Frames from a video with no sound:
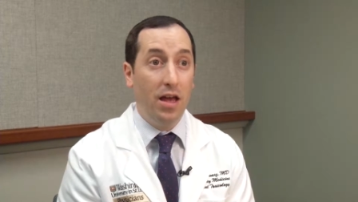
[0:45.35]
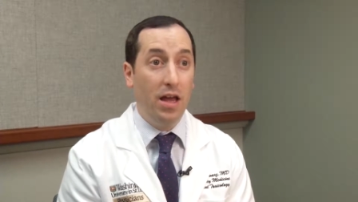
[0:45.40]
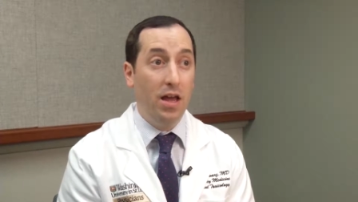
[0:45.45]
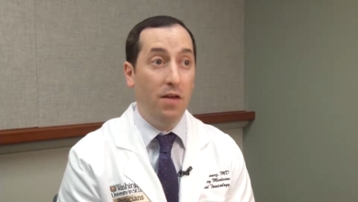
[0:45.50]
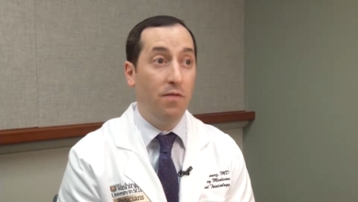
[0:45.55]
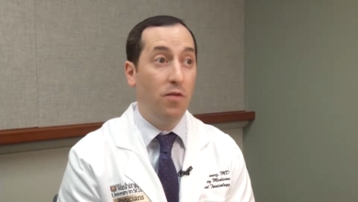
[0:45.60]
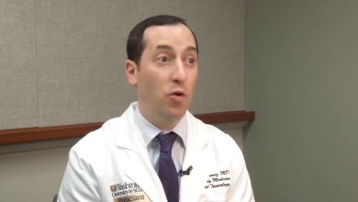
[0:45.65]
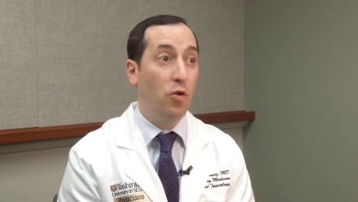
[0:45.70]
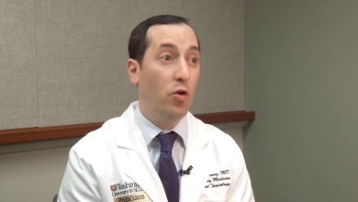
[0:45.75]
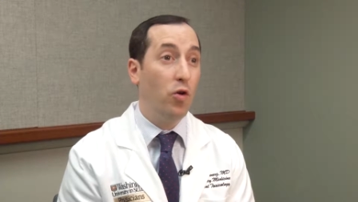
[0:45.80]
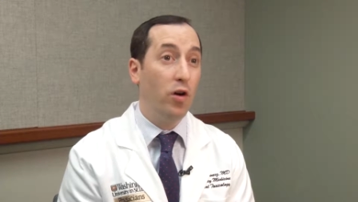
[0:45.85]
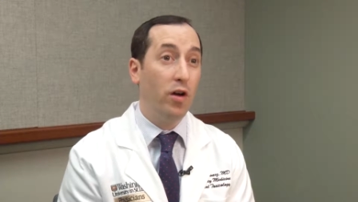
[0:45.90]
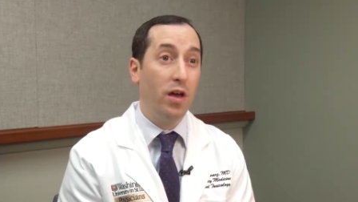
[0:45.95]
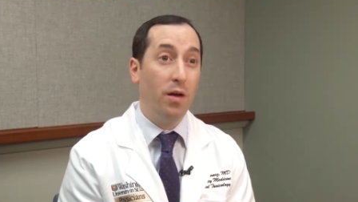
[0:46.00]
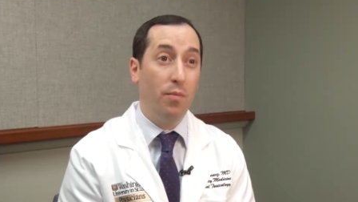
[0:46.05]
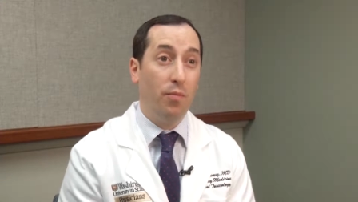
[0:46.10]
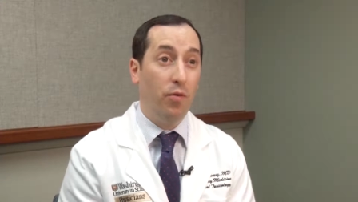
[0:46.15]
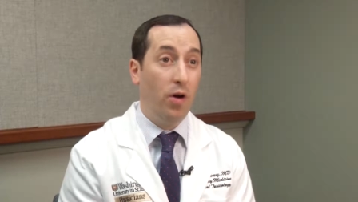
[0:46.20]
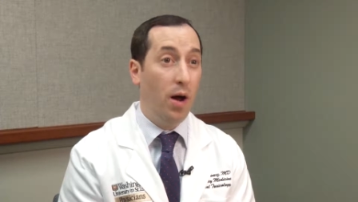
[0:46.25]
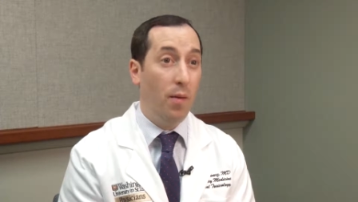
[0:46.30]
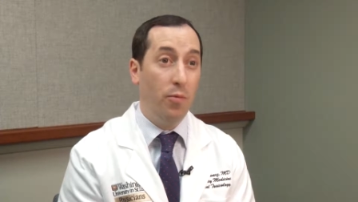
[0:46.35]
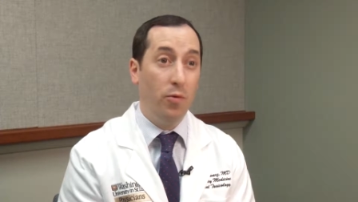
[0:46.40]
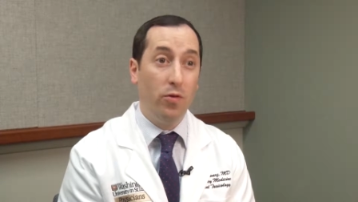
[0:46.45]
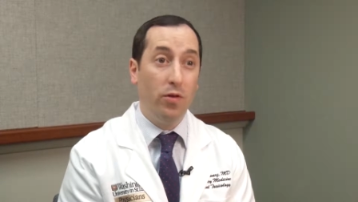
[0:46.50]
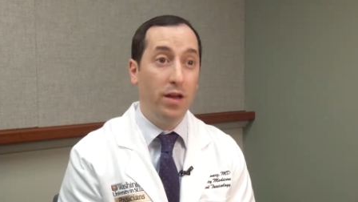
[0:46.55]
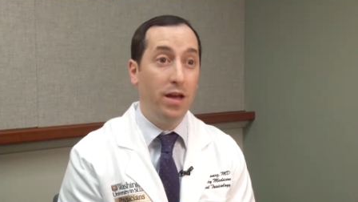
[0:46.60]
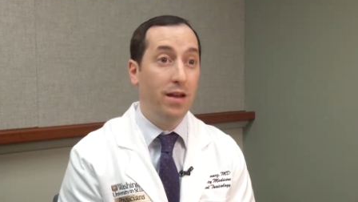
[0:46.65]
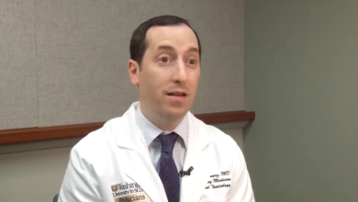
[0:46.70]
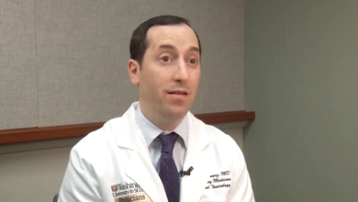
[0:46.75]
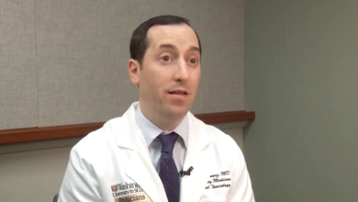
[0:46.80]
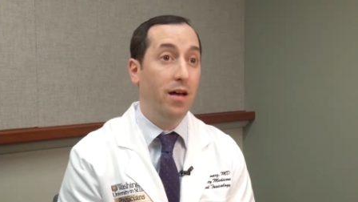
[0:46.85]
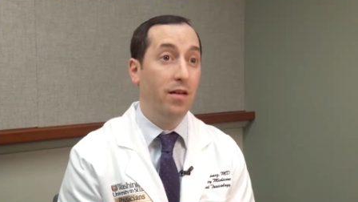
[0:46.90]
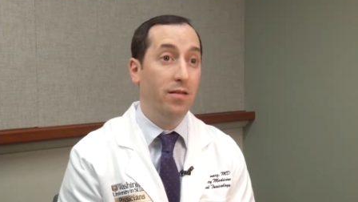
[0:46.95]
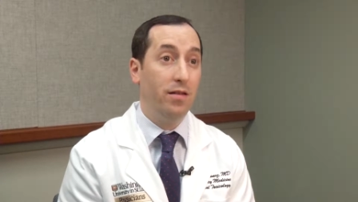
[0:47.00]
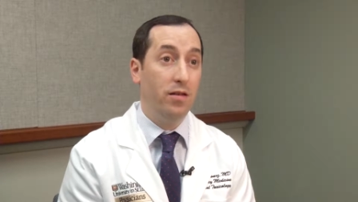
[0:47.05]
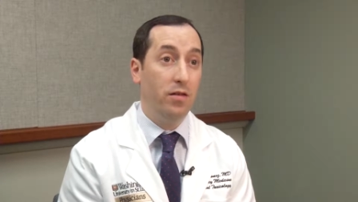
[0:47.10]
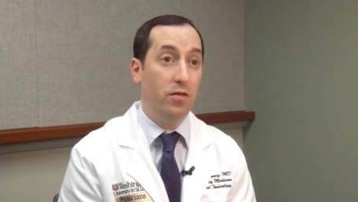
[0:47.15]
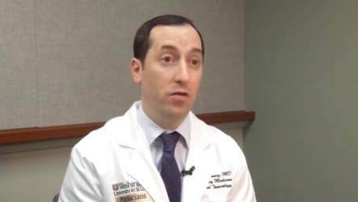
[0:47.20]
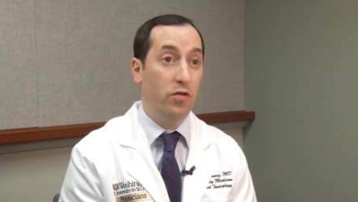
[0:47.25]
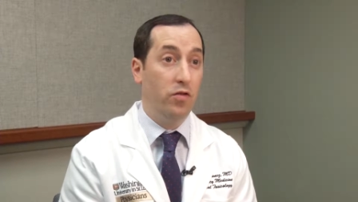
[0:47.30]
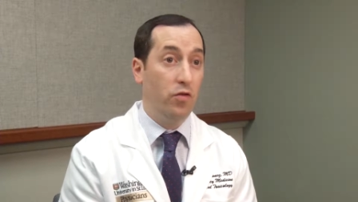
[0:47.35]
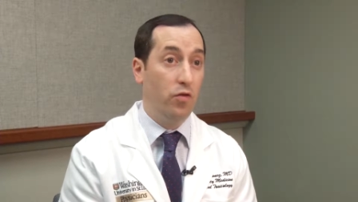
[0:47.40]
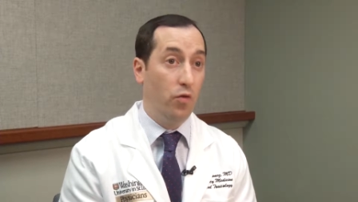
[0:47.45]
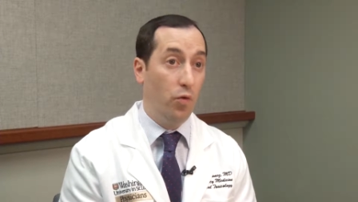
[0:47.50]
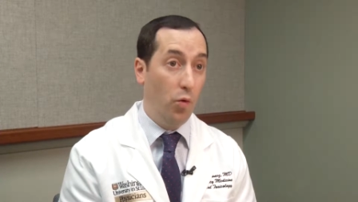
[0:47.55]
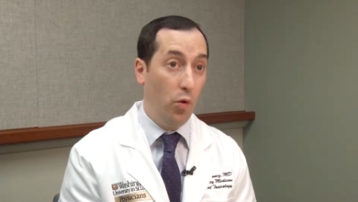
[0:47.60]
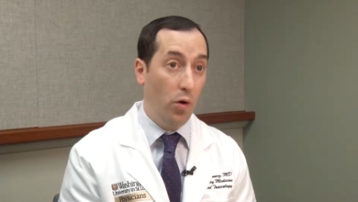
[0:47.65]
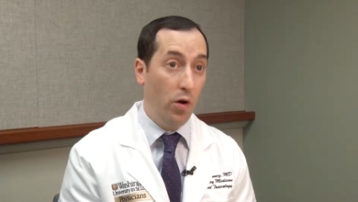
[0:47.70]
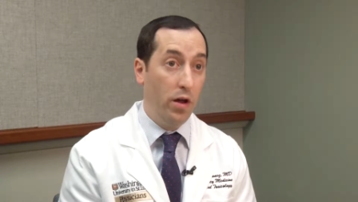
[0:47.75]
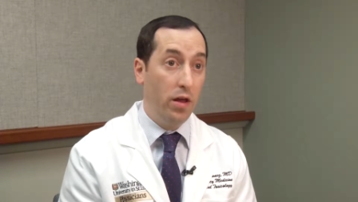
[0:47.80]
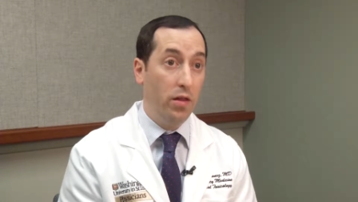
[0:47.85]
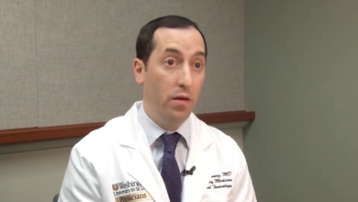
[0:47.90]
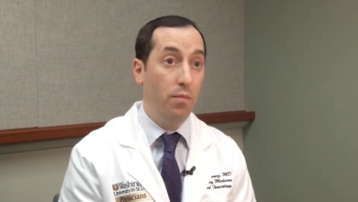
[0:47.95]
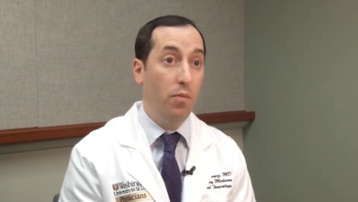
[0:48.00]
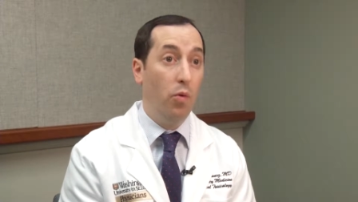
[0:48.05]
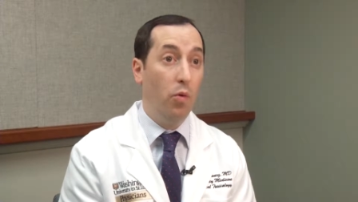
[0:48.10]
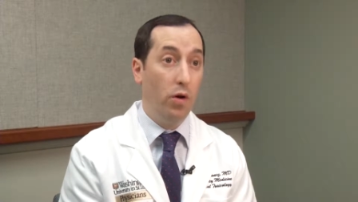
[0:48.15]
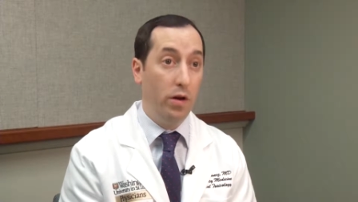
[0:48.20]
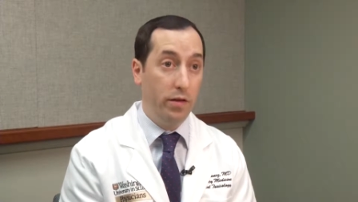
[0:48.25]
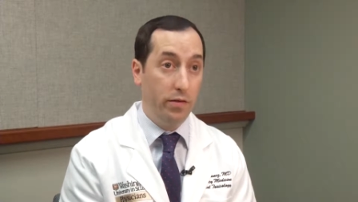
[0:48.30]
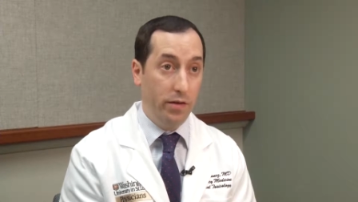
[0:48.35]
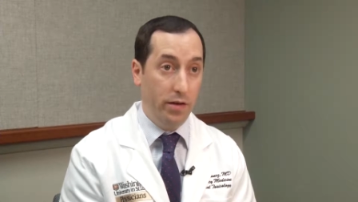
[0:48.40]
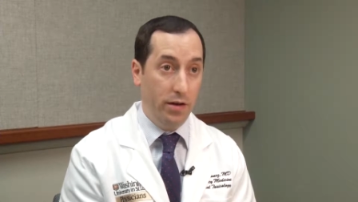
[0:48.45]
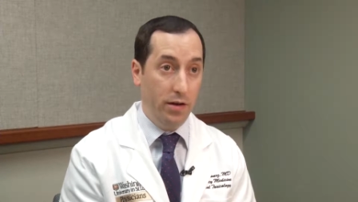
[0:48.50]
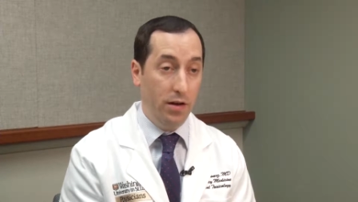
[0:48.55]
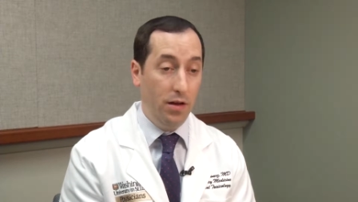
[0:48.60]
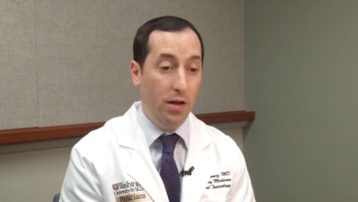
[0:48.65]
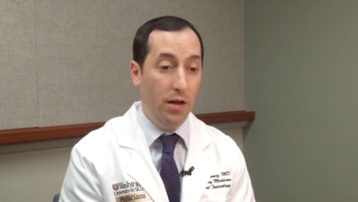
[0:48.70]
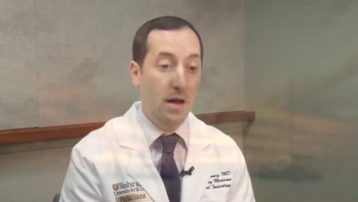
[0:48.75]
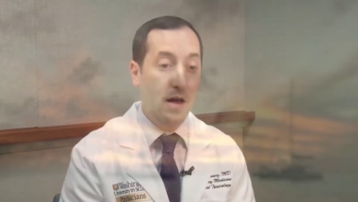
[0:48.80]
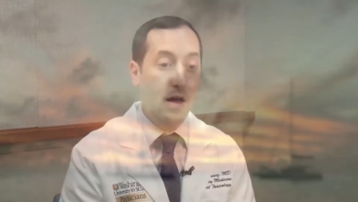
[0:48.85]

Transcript: If you cook it properly, it doesn't destroy the poison.